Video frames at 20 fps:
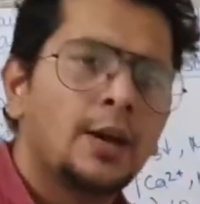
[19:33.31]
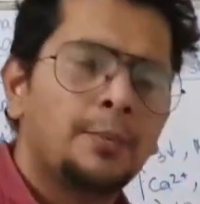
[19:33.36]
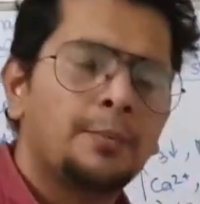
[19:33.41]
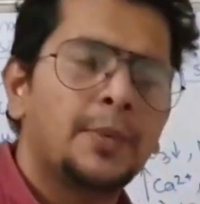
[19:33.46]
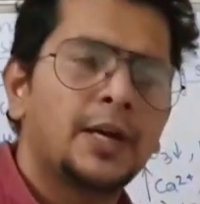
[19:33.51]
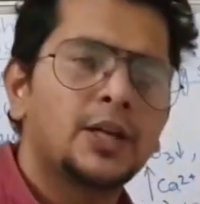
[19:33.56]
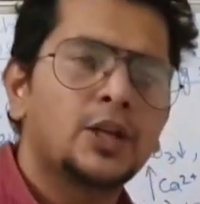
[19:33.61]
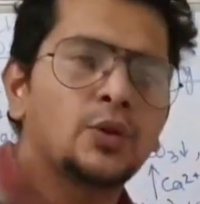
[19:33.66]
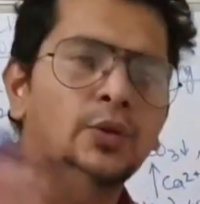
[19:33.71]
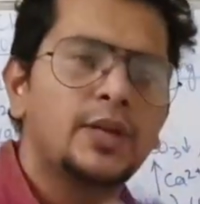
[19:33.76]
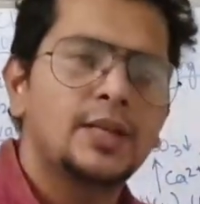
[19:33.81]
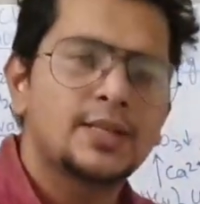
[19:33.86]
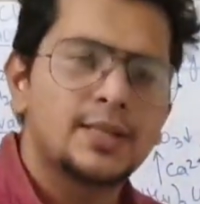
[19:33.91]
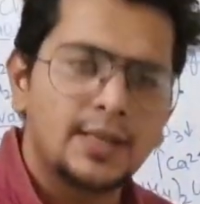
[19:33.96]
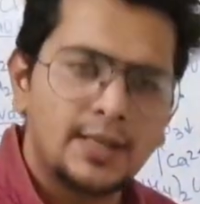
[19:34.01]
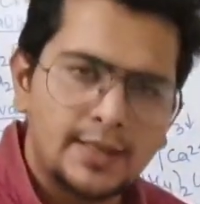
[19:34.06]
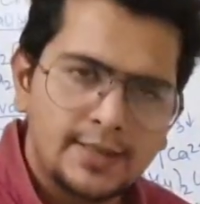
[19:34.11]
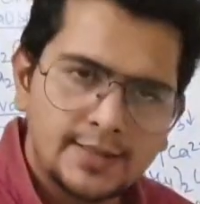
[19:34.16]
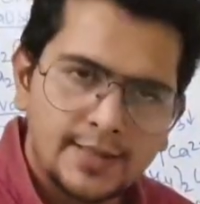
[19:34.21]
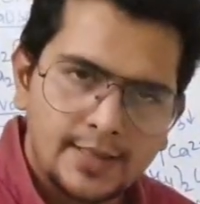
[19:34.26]
Mercury is
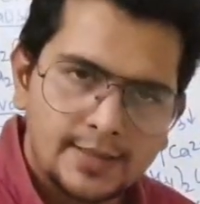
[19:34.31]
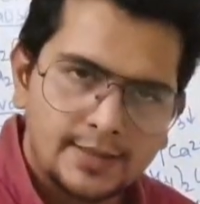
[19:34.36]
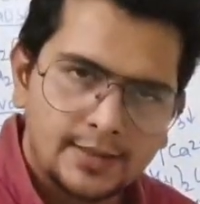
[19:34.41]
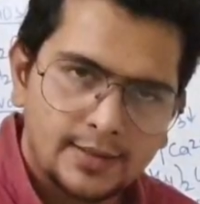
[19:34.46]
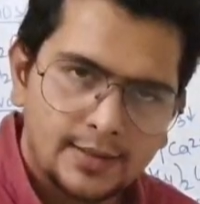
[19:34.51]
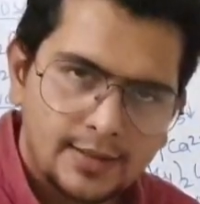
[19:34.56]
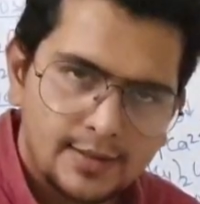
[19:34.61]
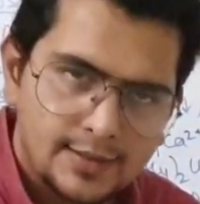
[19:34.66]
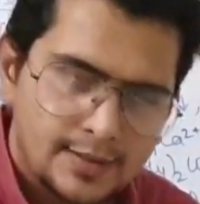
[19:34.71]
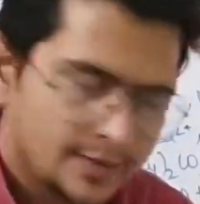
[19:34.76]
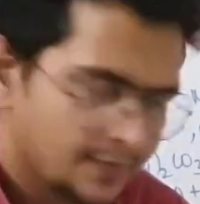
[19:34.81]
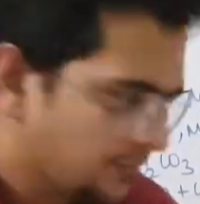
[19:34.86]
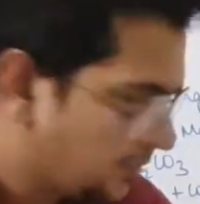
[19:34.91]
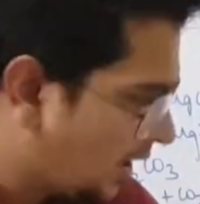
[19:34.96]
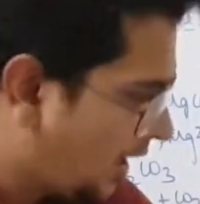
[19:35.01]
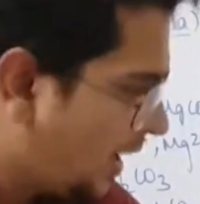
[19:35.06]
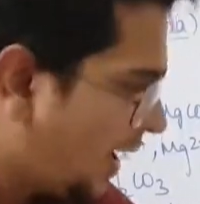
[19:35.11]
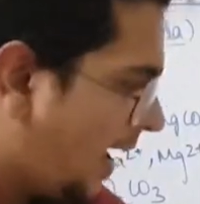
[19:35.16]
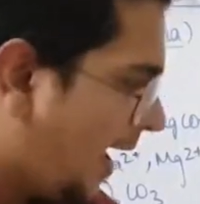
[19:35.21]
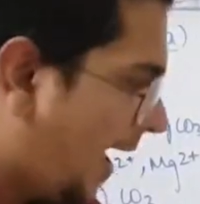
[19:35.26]
released as it is.
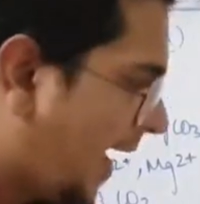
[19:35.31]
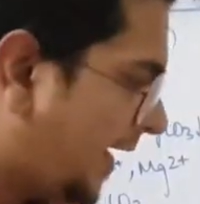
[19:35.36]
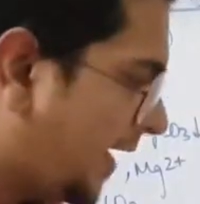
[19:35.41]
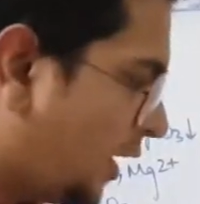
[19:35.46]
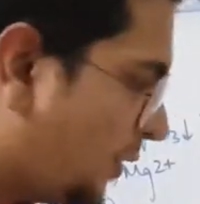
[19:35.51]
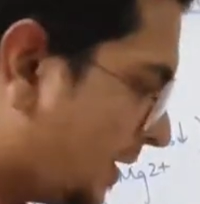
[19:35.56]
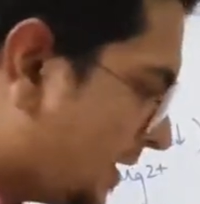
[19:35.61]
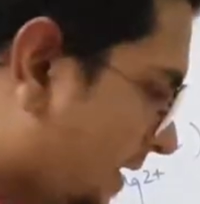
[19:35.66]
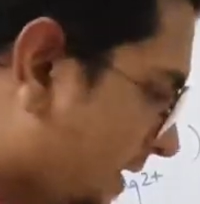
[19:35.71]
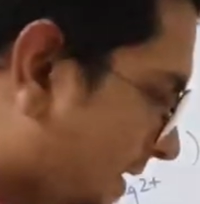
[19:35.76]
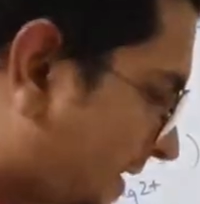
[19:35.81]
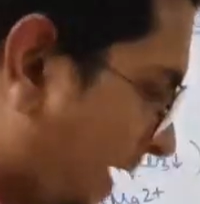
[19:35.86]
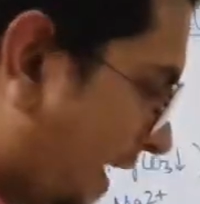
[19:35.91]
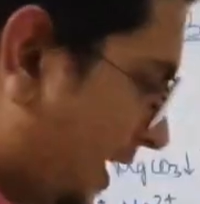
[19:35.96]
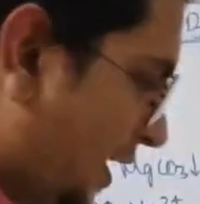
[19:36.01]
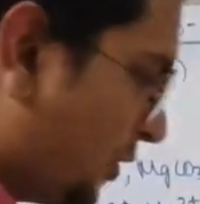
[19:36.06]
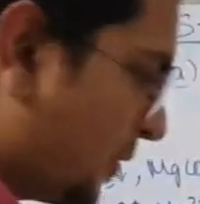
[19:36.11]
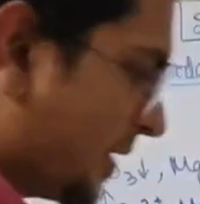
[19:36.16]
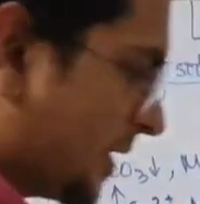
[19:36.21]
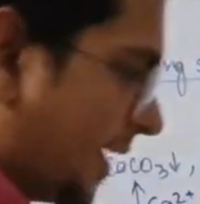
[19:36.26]
NaOH is
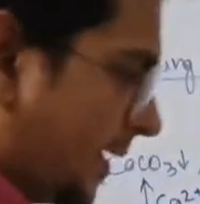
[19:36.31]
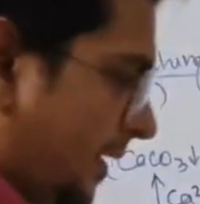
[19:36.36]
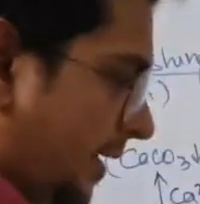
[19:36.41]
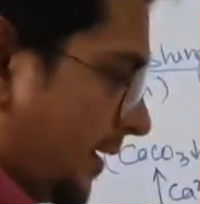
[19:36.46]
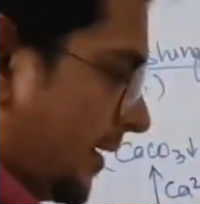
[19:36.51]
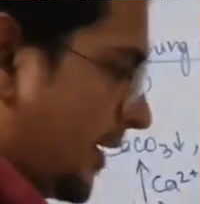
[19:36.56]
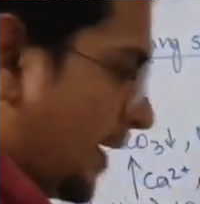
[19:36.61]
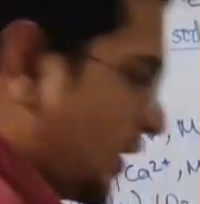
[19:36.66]
deliquescent in